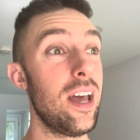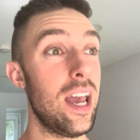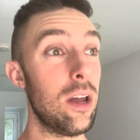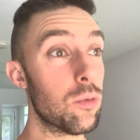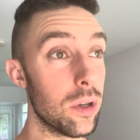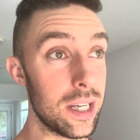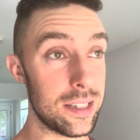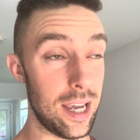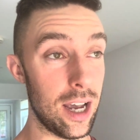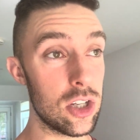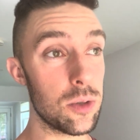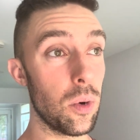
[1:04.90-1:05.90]
in really
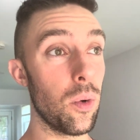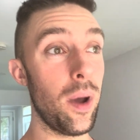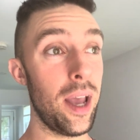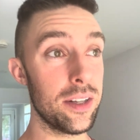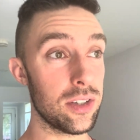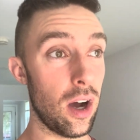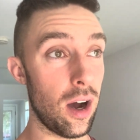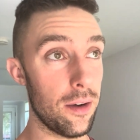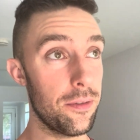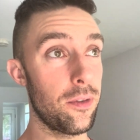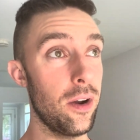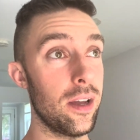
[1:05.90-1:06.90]
tangible ways,
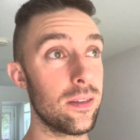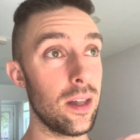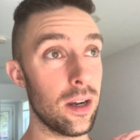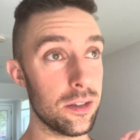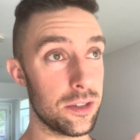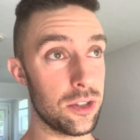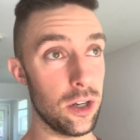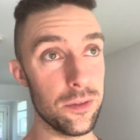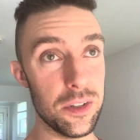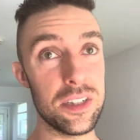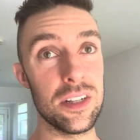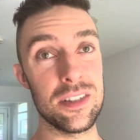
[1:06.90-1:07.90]
offering their
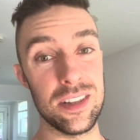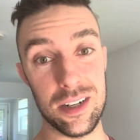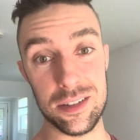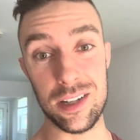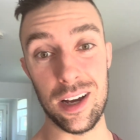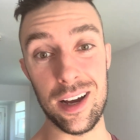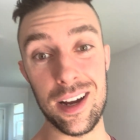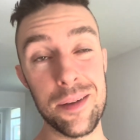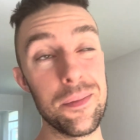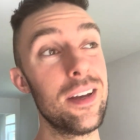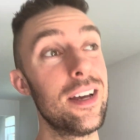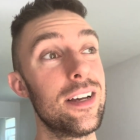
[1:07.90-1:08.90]
services and their
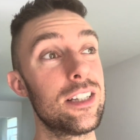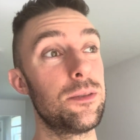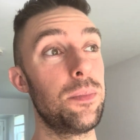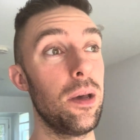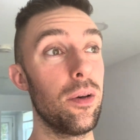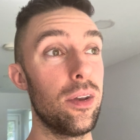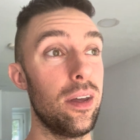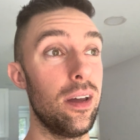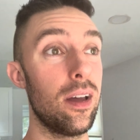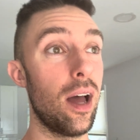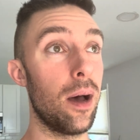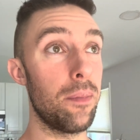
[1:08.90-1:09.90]
time to be able
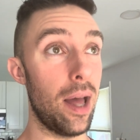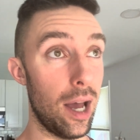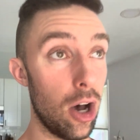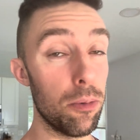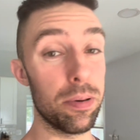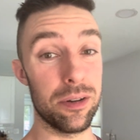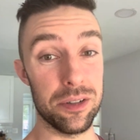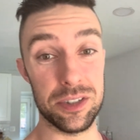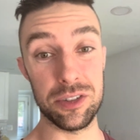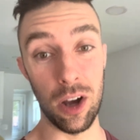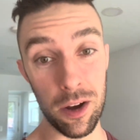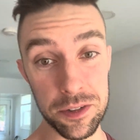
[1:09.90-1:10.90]
to help her
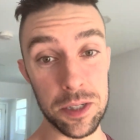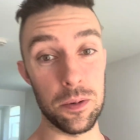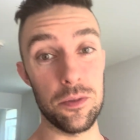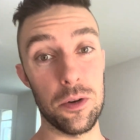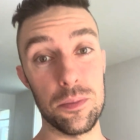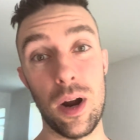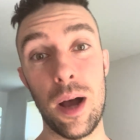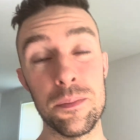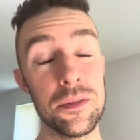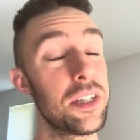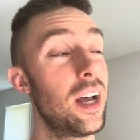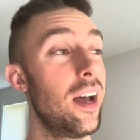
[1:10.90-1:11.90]
solve some of her
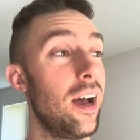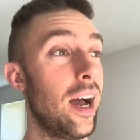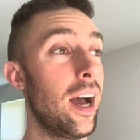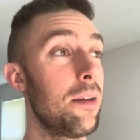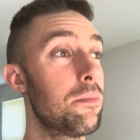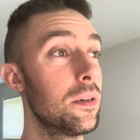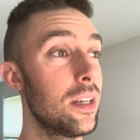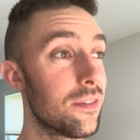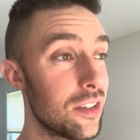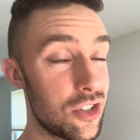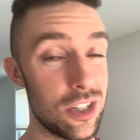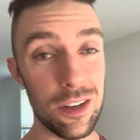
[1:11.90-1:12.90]
problems. I believe
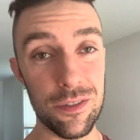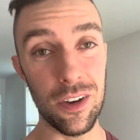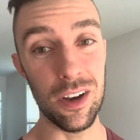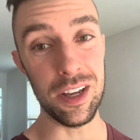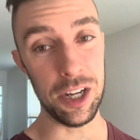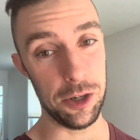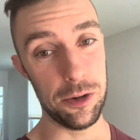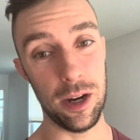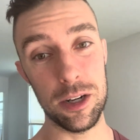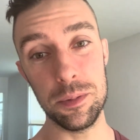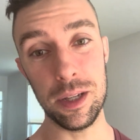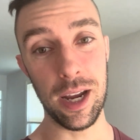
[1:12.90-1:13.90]
that she felt
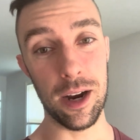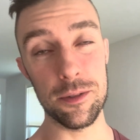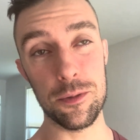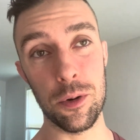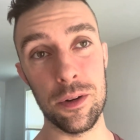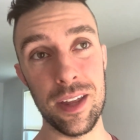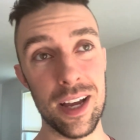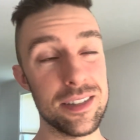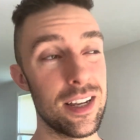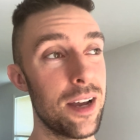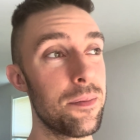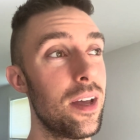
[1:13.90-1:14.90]
incredibly cared for in that
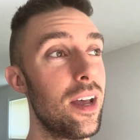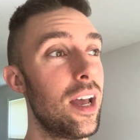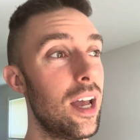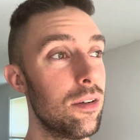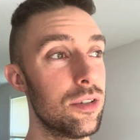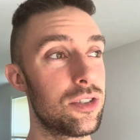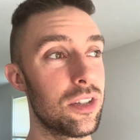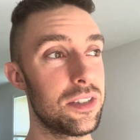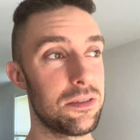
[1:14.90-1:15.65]
time. It was